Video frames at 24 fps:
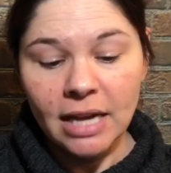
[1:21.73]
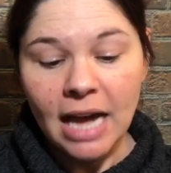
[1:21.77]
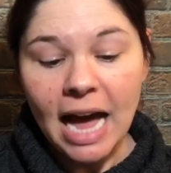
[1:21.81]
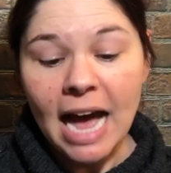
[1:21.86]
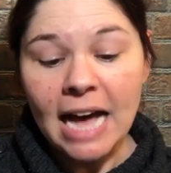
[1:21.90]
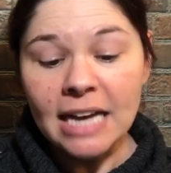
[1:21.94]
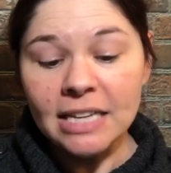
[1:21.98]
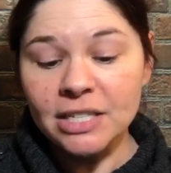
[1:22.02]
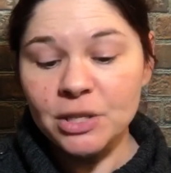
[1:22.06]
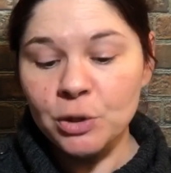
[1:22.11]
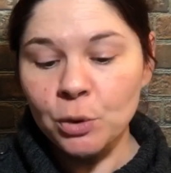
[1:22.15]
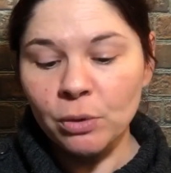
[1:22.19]

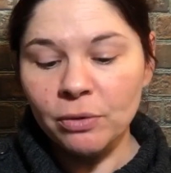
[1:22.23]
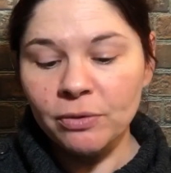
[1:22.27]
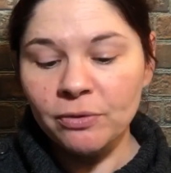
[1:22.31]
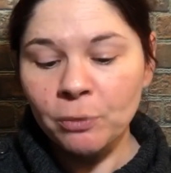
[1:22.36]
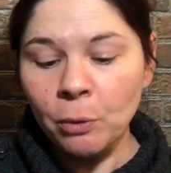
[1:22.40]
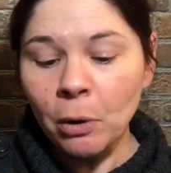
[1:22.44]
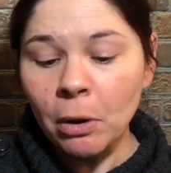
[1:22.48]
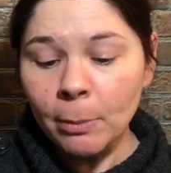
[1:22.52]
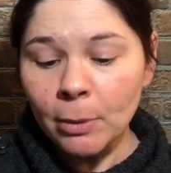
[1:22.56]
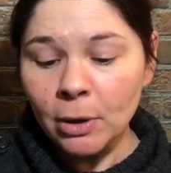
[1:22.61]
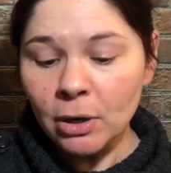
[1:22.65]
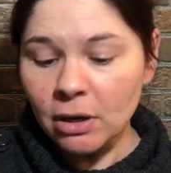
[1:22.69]
As your
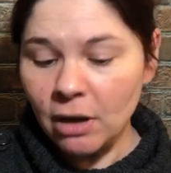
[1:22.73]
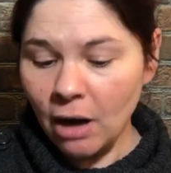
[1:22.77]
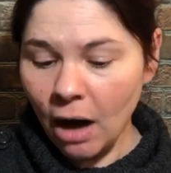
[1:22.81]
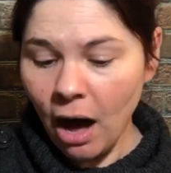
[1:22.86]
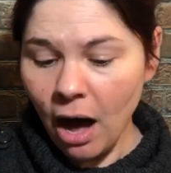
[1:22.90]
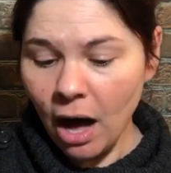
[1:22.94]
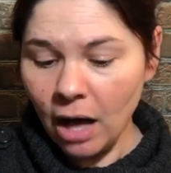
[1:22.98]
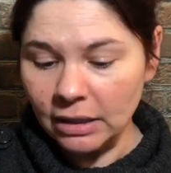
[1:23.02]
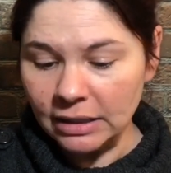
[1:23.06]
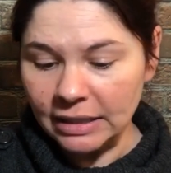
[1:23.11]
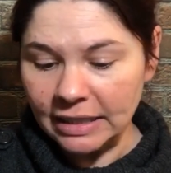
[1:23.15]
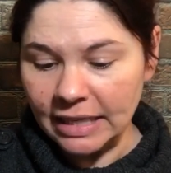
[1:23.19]
former
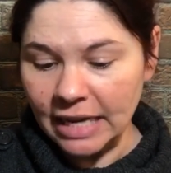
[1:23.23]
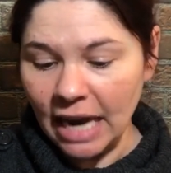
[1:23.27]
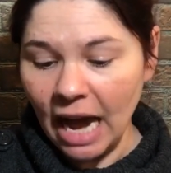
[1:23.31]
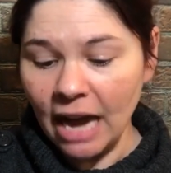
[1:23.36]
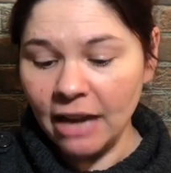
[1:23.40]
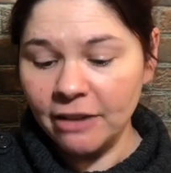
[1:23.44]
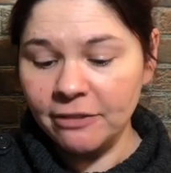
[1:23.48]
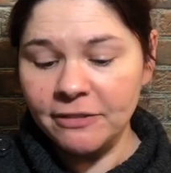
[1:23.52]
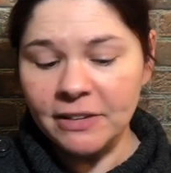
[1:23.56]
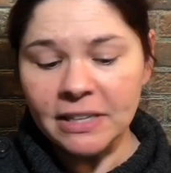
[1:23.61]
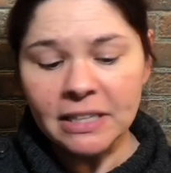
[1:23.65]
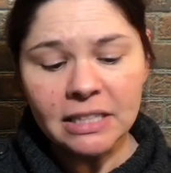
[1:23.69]
colleague,
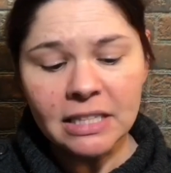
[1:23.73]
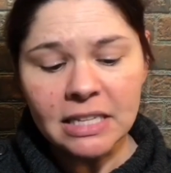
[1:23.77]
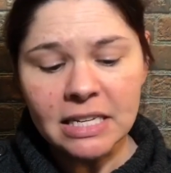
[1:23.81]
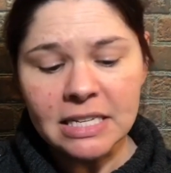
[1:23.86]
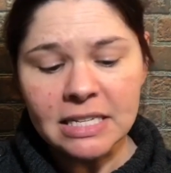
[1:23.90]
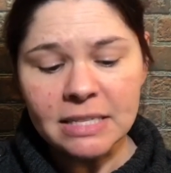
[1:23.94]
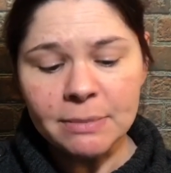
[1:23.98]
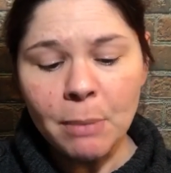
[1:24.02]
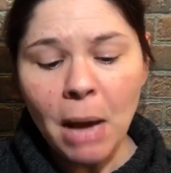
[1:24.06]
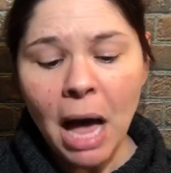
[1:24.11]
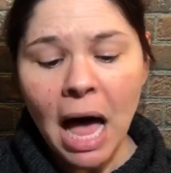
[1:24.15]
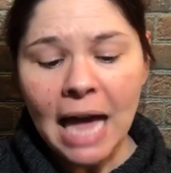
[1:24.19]
I feel it
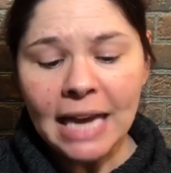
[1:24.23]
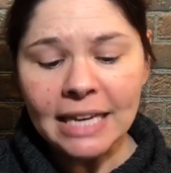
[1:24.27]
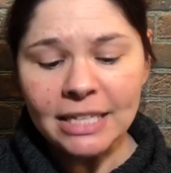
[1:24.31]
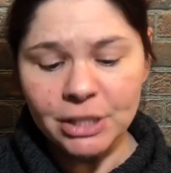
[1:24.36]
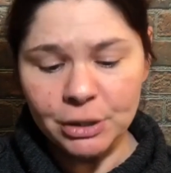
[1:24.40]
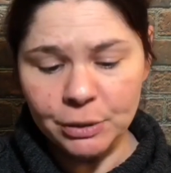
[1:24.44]
is my